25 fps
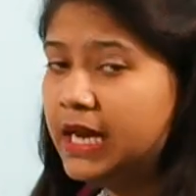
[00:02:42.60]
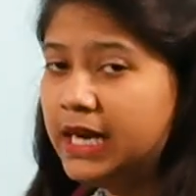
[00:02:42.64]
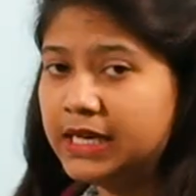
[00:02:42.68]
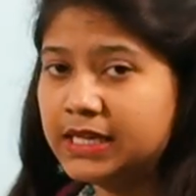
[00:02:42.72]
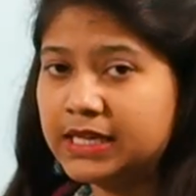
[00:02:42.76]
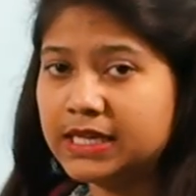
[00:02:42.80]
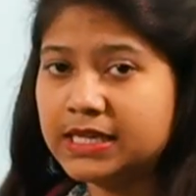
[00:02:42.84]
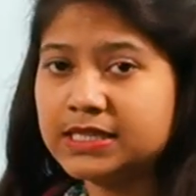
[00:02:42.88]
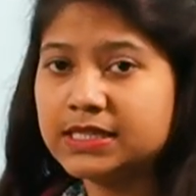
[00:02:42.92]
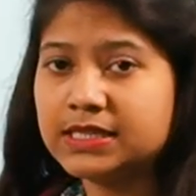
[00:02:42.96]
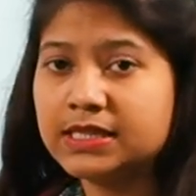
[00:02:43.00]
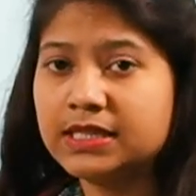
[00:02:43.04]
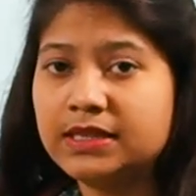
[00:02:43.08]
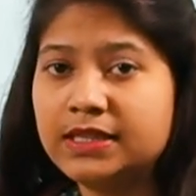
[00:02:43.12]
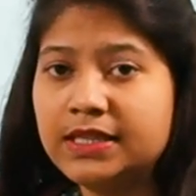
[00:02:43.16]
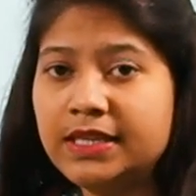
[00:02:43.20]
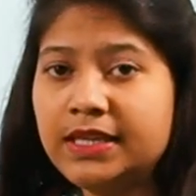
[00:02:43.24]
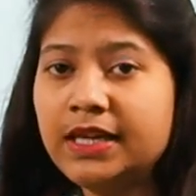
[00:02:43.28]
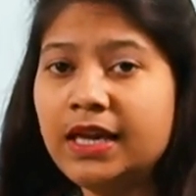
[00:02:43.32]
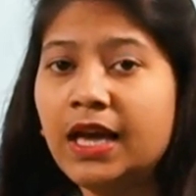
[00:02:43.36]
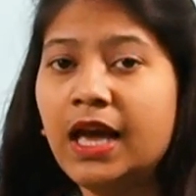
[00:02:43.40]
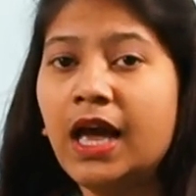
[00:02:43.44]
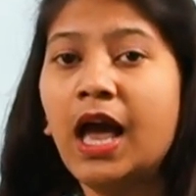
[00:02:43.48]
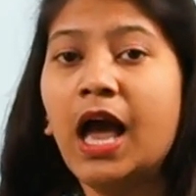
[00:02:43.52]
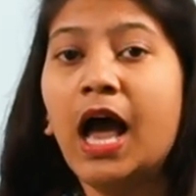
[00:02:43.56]
it is in
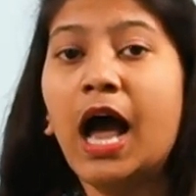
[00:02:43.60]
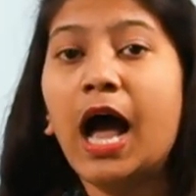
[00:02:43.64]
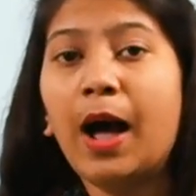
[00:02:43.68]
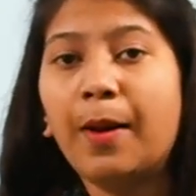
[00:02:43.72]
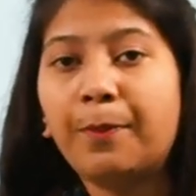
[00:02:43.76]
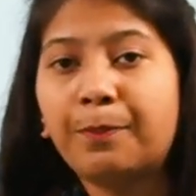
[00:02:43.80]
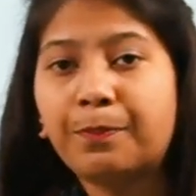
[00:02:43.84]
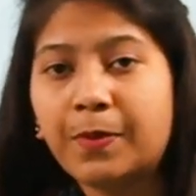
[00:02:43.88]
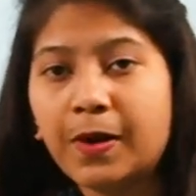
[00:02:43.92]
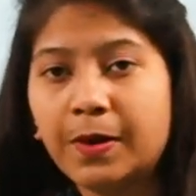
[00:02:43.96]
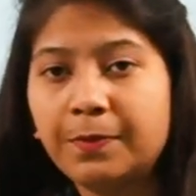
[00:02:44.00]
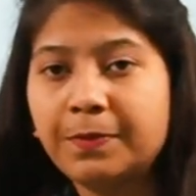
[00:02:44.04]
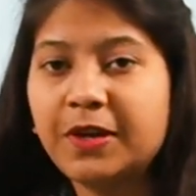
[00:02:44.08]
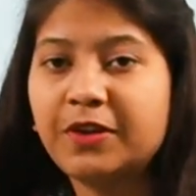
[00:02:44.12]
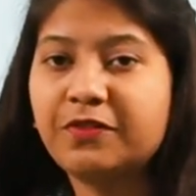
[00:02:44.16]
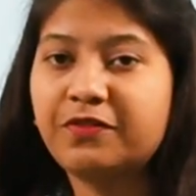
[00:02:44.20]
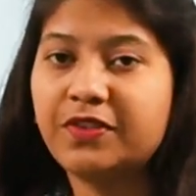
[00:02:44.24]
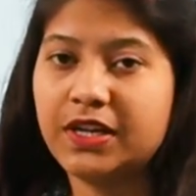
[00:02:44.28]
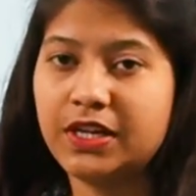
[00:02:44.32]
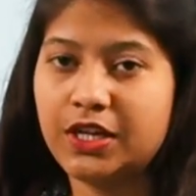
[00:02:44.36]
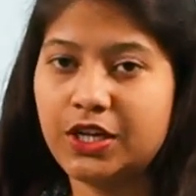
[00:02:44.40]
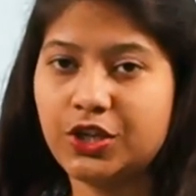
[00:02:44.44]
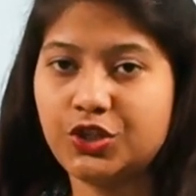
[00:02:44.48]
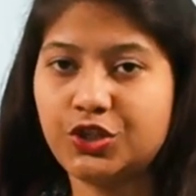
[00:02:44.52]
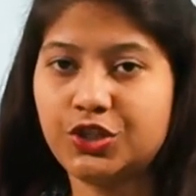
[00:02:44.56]
the upcoming
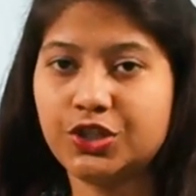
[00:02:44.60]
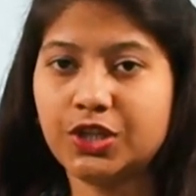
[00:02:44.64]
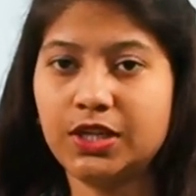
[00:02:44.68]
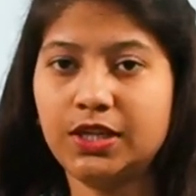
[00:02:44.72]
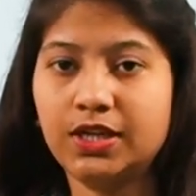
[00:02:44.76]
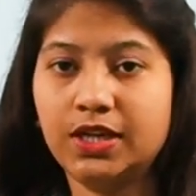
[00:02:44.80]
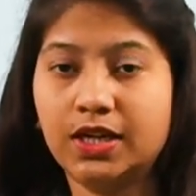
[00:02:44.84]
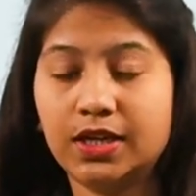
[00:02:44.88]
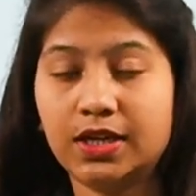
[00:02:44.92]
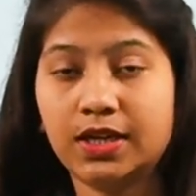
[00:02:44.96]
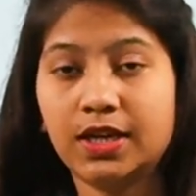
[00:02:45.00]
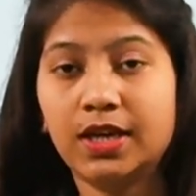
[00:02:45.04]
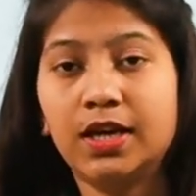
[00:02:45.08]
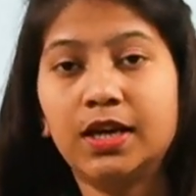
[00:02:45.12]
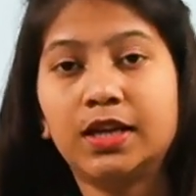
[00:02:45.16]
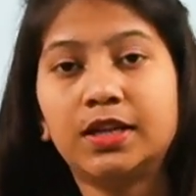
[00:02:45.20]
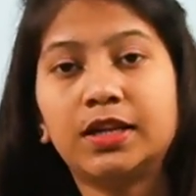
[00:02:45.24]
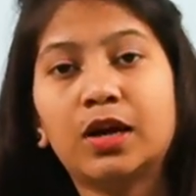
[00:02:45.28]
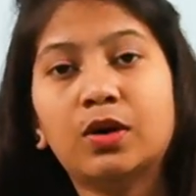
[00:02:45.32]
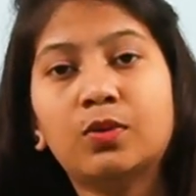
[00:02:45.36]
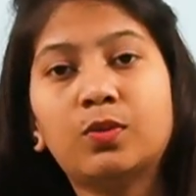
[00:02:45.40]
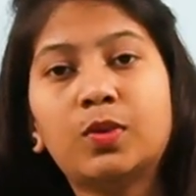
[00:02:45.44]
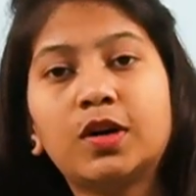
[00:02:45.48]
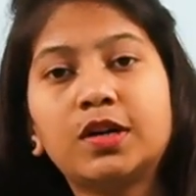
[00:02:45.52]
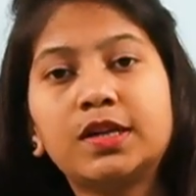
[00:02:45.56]
financial year.
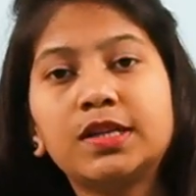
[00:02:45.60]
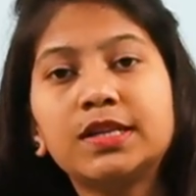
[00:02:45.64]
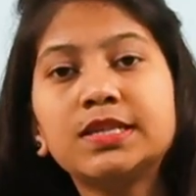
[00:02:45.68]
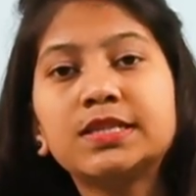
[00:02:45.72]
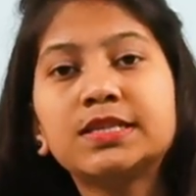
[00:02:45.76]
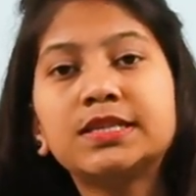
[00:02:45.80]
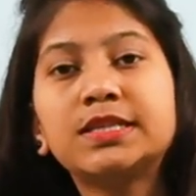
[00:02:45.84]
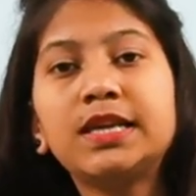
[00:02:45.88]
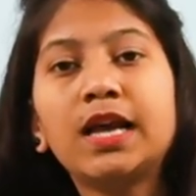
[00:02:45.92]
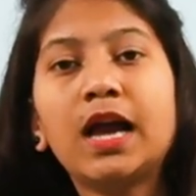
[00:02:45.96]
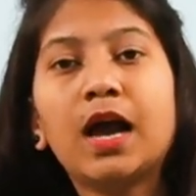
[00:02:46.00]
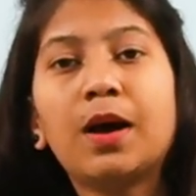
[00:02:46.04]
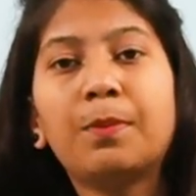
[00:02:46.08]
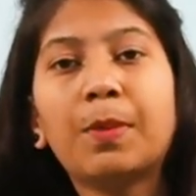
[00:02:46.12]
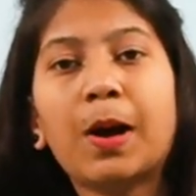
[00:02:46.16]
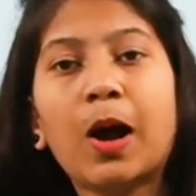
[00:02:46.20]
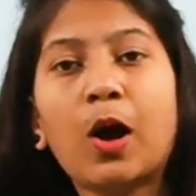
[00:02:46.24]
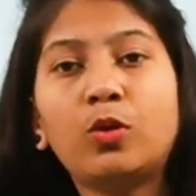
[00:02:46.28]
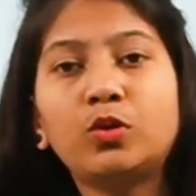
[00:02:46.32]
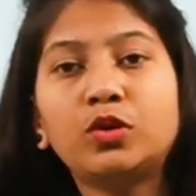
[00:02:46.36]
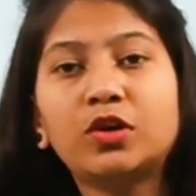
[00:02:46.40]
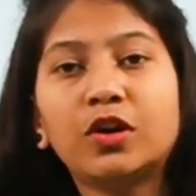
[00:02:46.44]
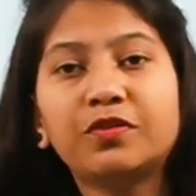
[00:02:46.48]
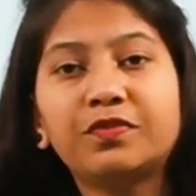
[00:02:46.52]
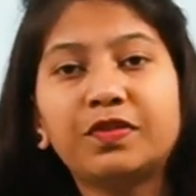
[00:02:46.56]
Now, what is the
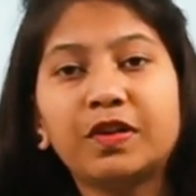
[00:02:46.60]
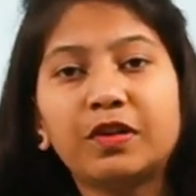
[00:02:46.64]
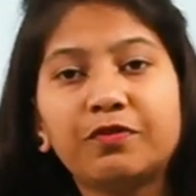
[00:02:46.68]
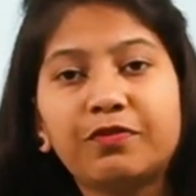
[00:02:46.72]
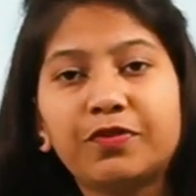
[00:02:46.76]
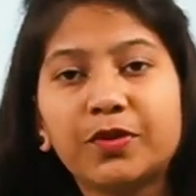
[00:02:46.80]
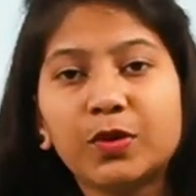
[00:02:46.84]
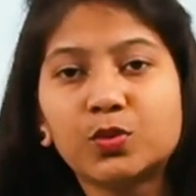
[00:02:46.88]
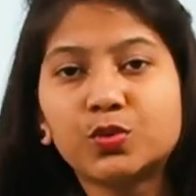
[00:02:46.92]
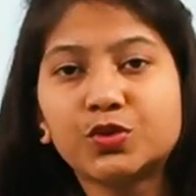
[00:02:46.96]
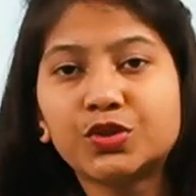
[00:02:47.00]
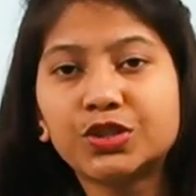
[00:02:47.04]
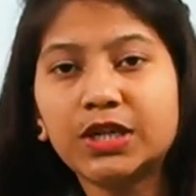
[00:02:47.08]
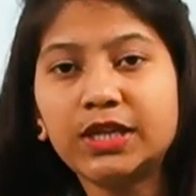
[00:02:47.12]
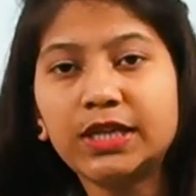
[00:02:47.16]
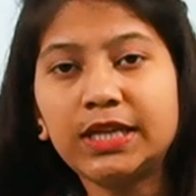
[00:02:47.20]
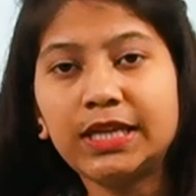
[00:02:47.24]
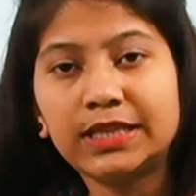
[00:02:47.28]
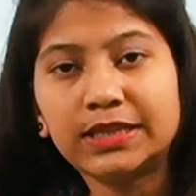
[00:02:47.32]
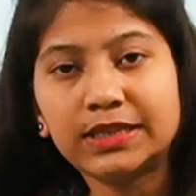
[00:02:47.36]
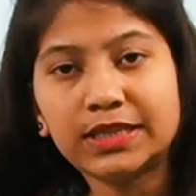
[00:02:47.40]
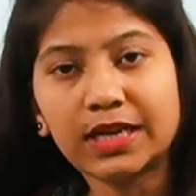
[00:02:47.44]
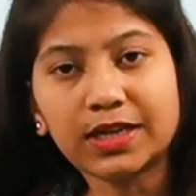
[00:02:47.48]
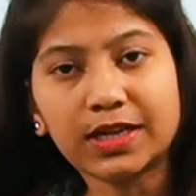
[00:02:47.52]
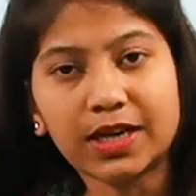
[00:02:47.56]
amount of
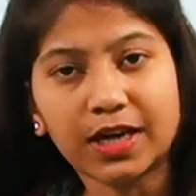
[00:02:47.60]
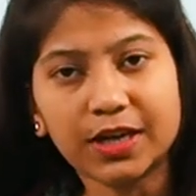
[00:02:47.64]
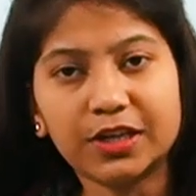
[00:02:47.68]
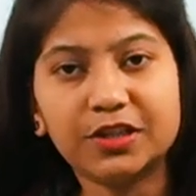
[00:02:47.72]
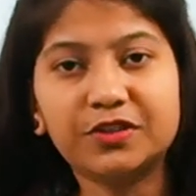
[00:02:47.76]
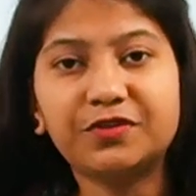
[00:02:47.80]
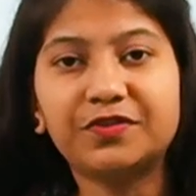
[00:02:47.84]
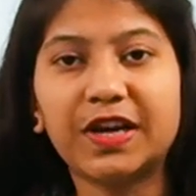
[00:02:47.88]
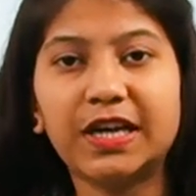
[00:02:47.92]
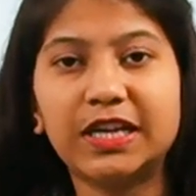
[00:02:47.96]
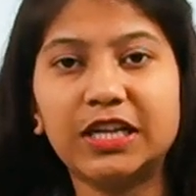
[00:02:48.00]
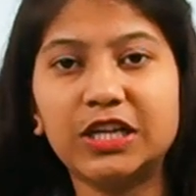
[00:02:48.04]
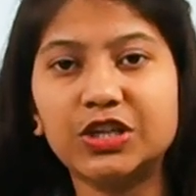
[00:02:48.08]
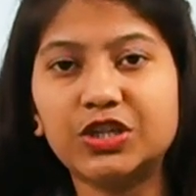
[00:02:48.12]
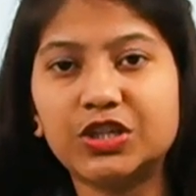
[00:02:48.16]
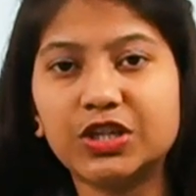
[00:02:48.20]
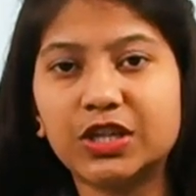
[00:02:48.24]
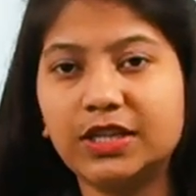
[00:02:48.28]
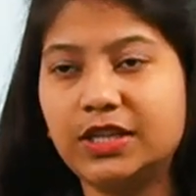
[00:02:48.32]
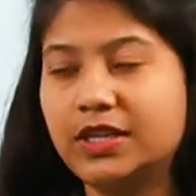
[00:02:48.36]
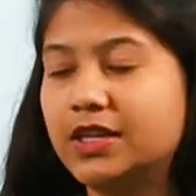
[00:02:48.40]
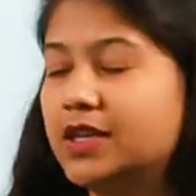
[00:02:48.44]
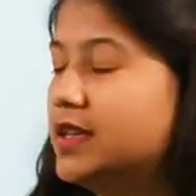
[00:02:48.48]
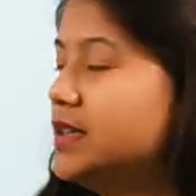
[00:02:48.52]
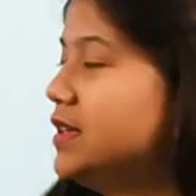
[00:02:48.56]
infusion in the current
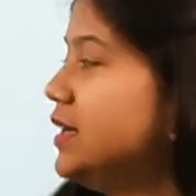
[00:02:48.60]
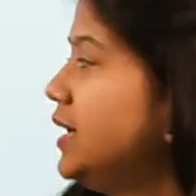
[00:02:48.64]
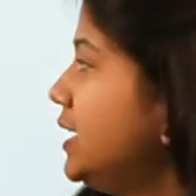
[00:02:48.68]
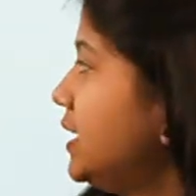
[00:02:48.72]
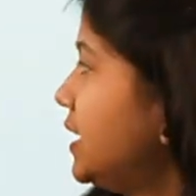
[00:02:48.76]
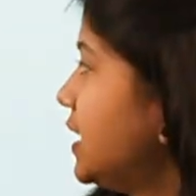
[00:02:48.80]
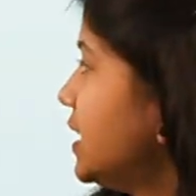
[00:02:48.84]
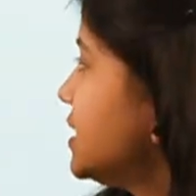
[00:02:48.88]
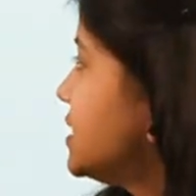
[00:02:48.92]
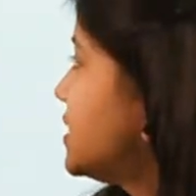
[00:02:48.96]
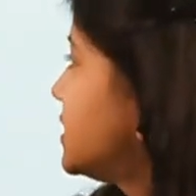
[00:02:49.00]
financial year? It